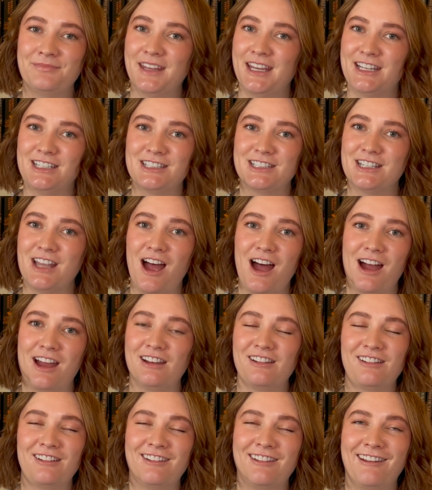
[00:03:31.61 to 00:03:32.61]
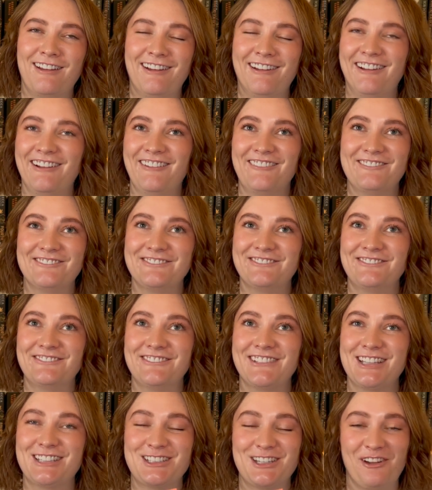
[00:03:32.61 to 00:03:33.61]
It's not.
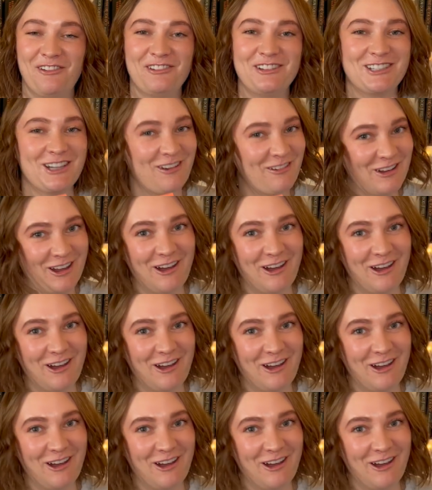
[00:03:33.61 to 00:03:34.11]
So don't